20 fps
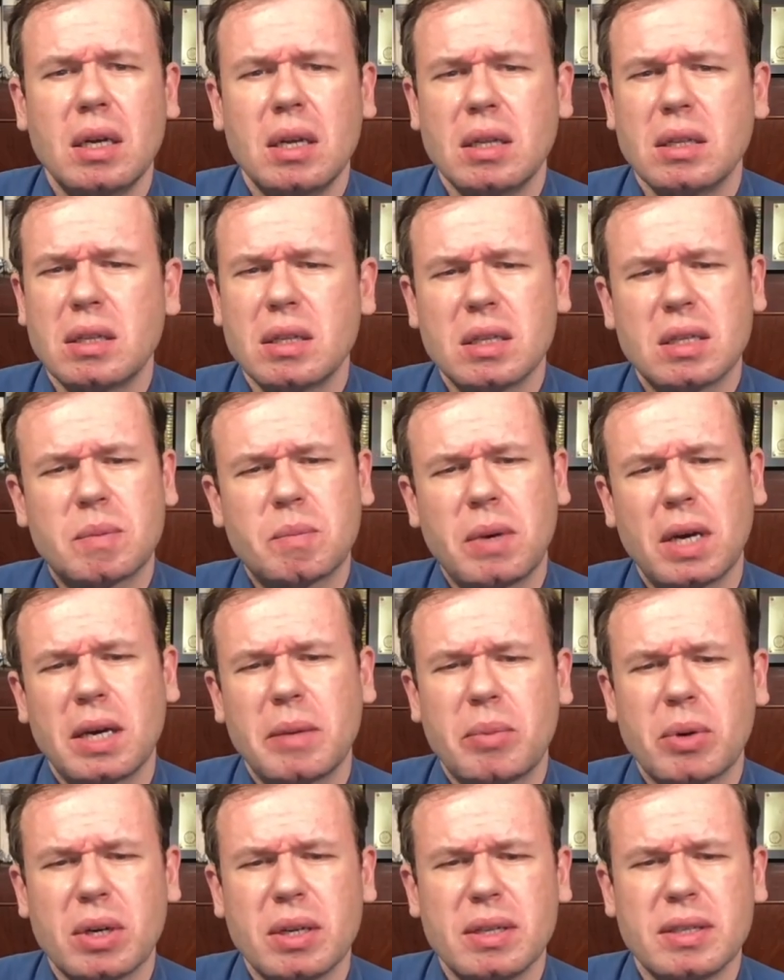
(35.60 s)
This
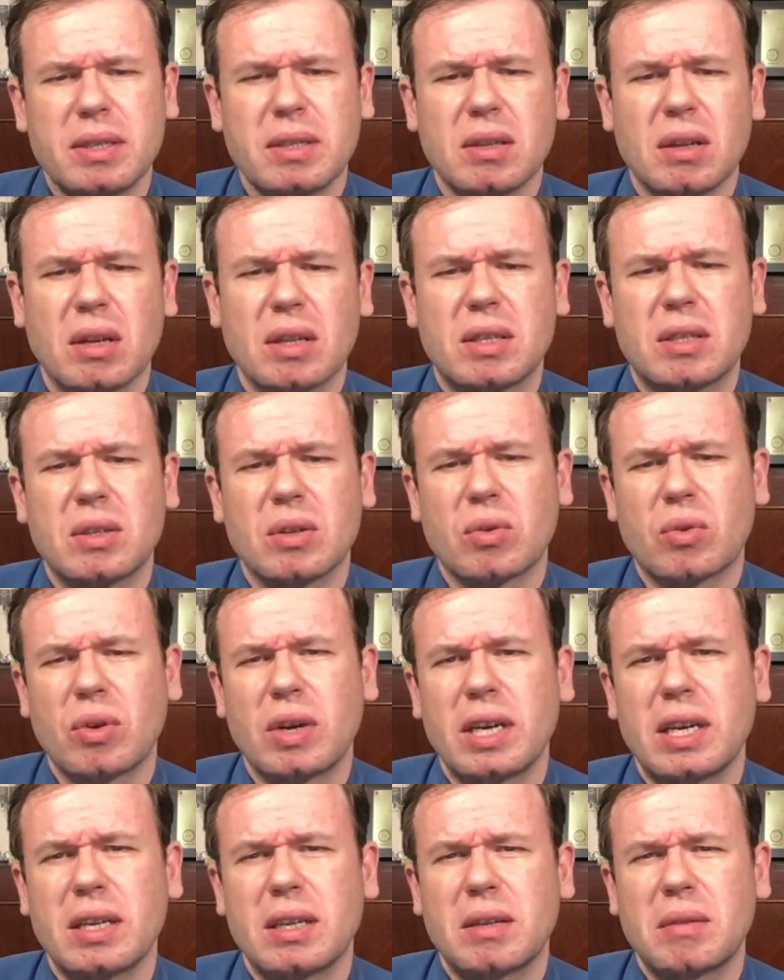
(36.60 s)
paper is not so
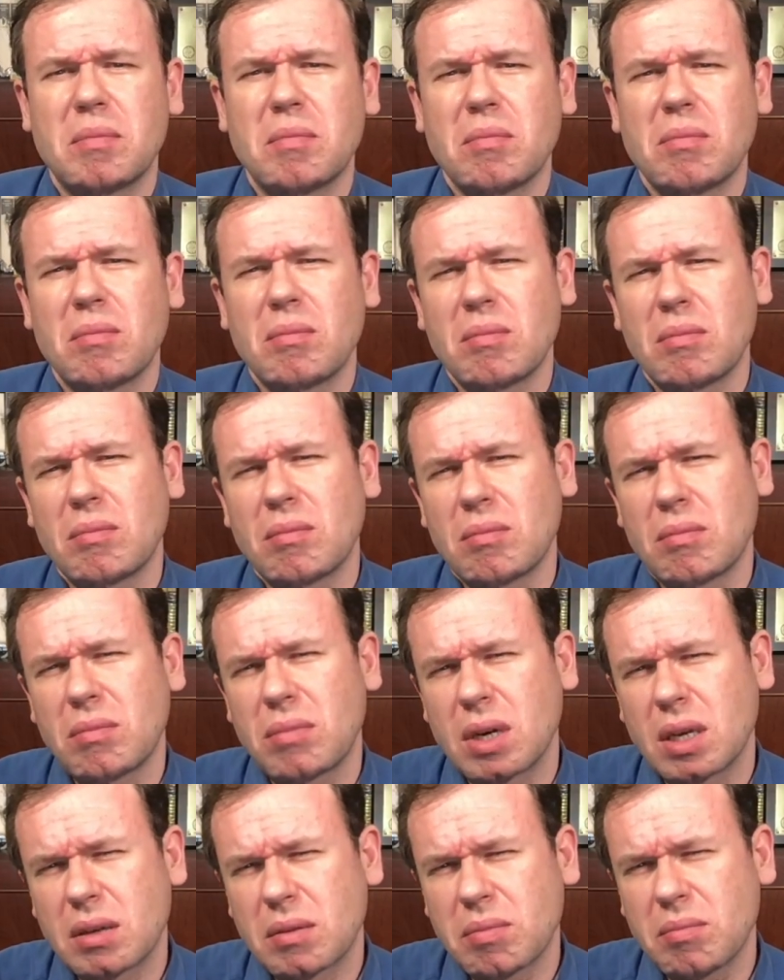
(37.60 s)
great,
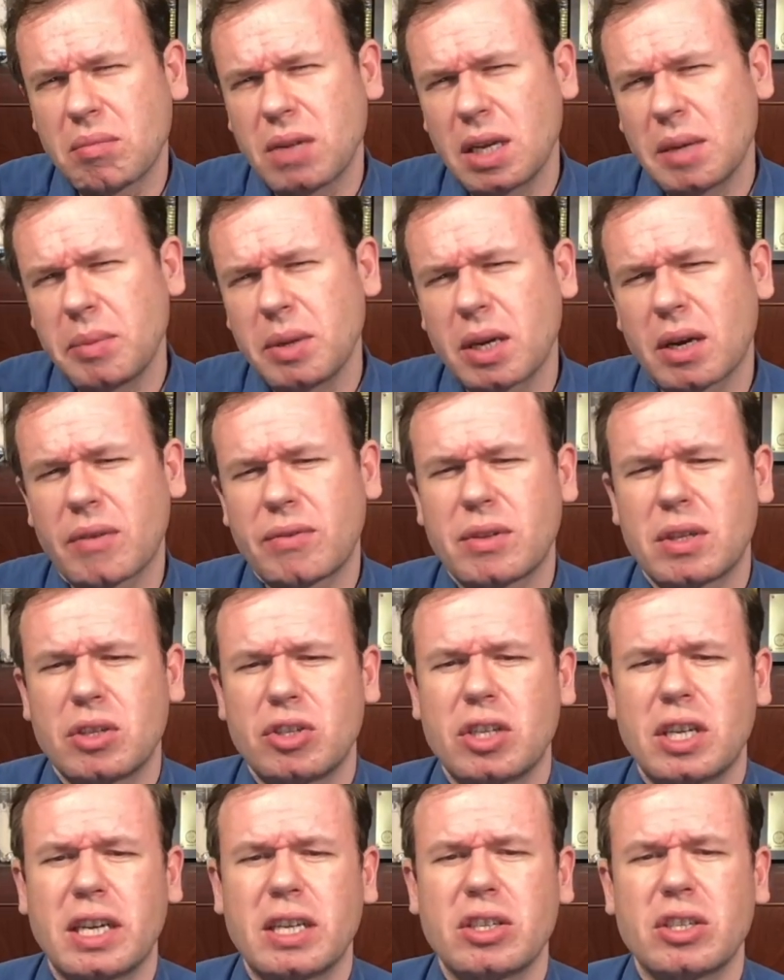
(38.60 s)
but maybe after
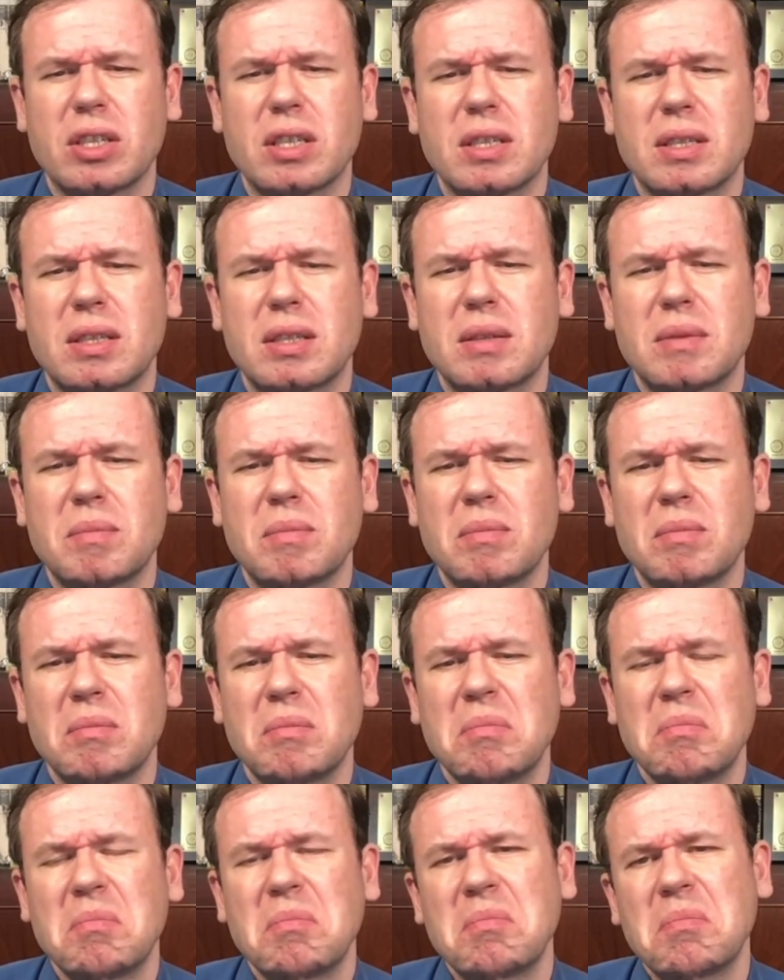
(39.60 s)
changes,
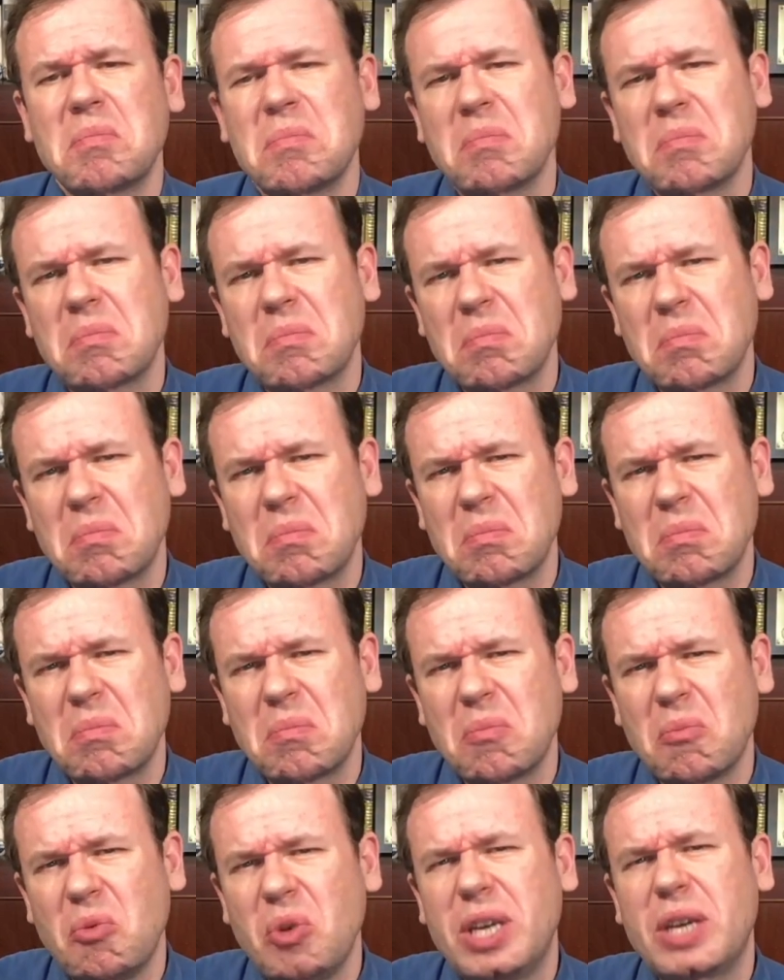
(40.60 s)

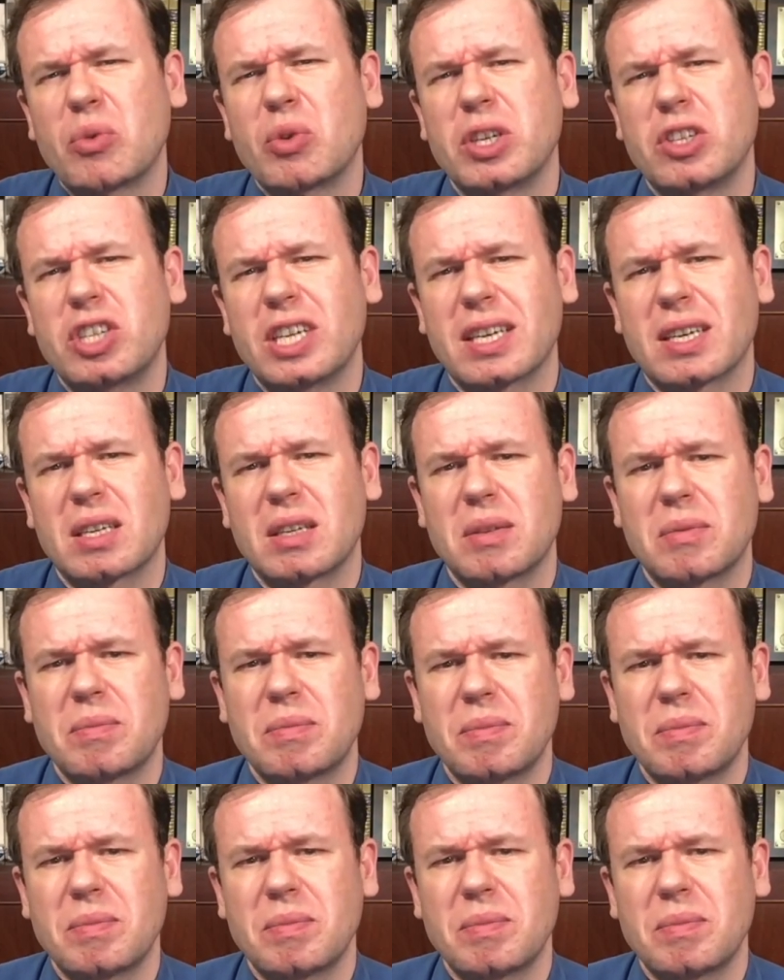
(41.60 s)
weak reject.